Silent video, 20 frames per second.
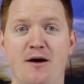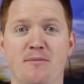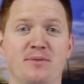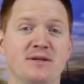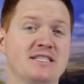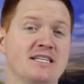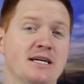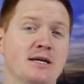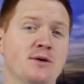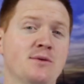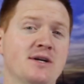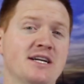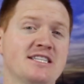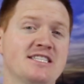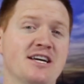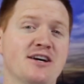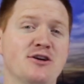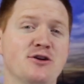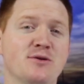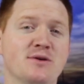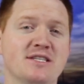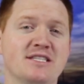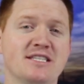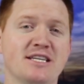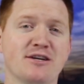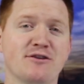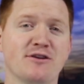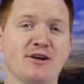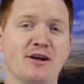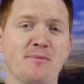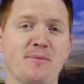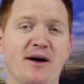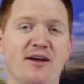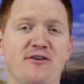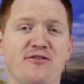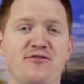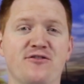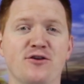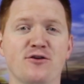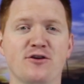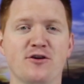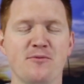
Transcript: But today I want to tell you a secret about a few